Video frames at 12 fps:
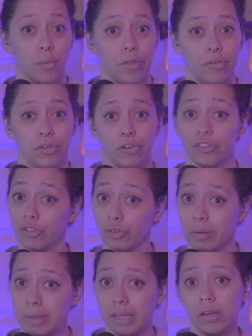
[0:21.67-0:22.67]
whether you're
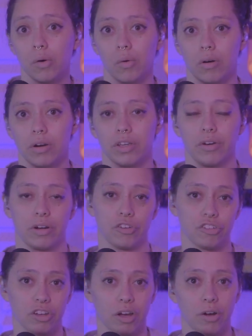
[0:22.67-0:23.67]
streaming or you're at a
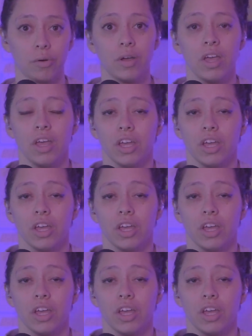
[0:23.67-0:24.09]
show,